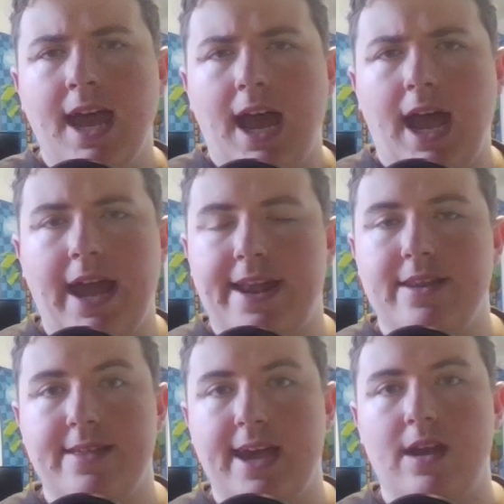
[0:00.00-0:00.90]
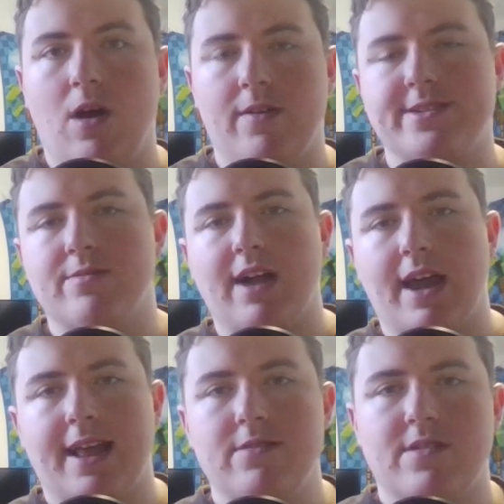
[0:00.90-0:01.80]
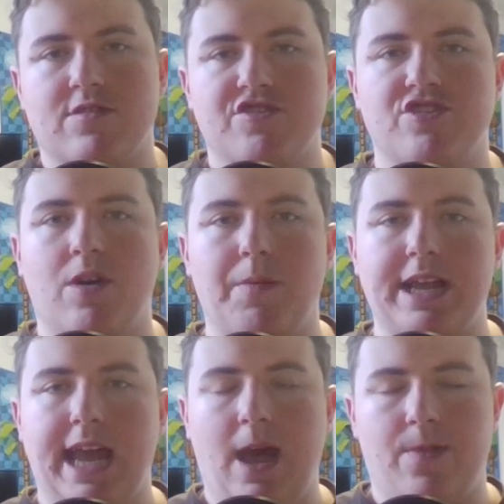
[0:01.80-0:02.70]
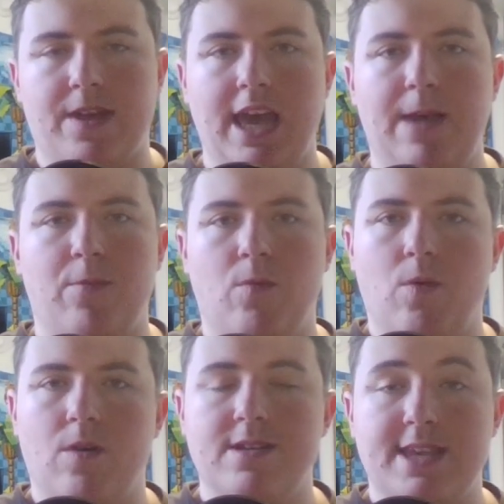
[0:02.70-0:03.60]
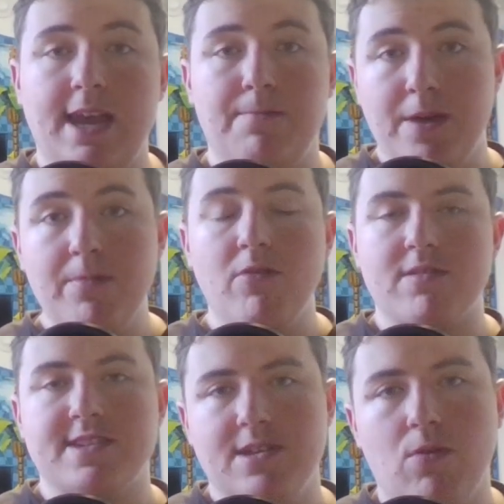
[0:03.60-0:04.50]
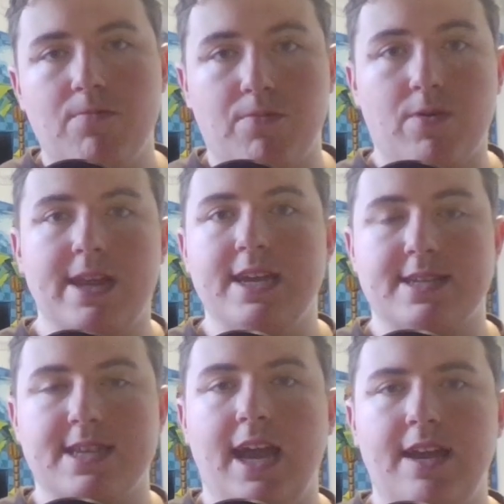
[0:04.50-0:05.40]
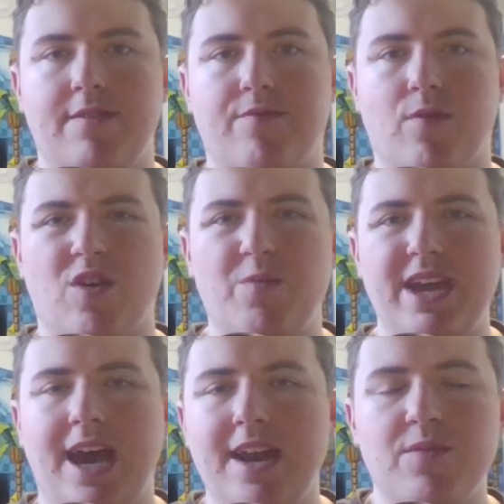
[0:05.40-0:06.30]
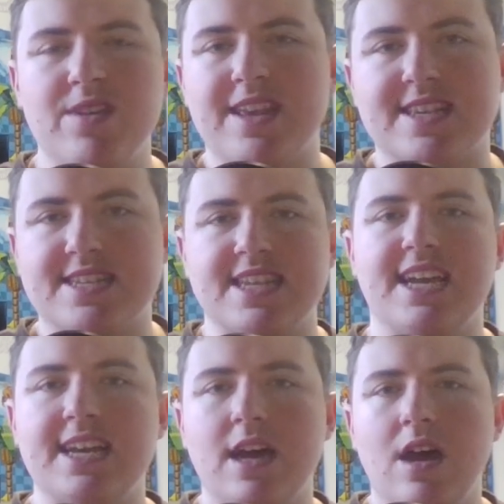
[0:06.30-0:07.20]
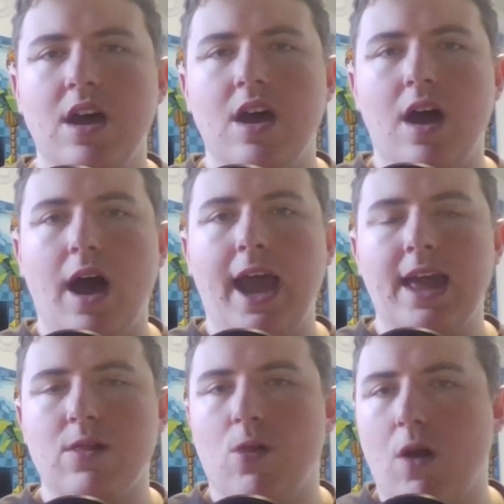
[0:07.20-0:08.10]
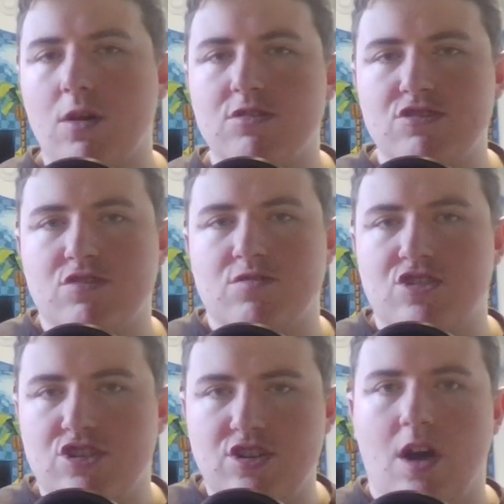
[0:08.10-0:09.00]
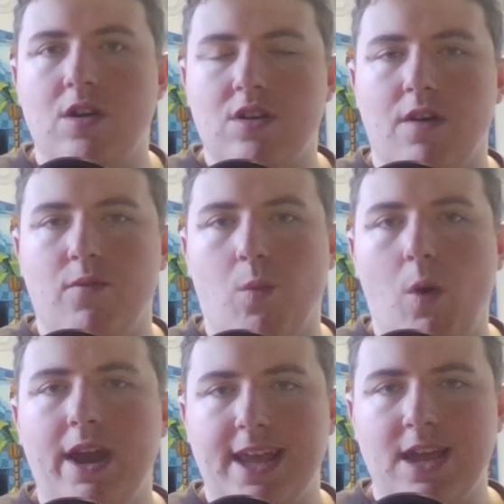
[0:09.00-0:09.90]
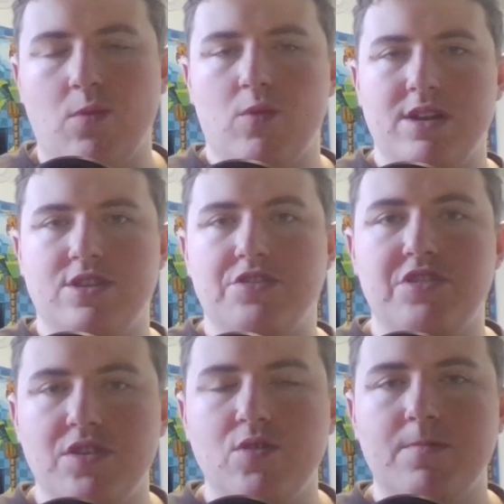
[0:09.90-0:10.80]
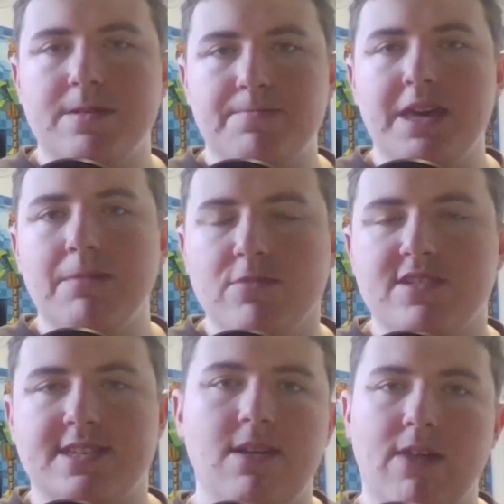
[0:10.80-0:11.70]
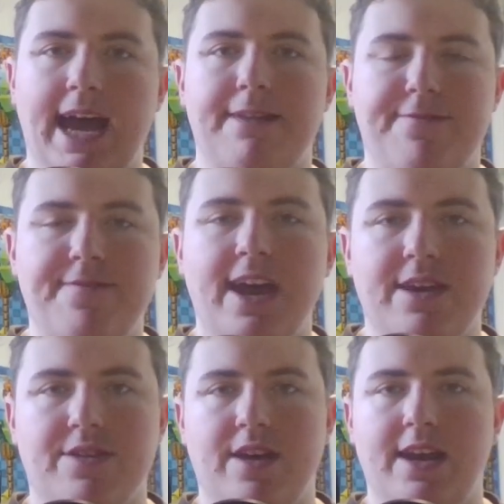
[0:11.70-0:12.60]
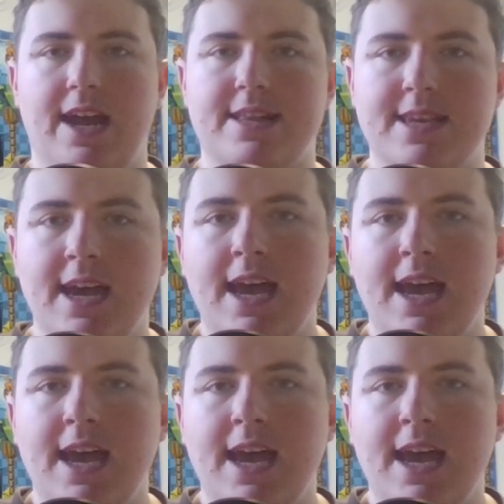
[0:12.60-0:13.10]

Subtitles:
and then also got a little showing at the Game Awards, and people were still pretty excited for it. We hadn't really seen a larger chunk of what it would do, but people still had faith in it.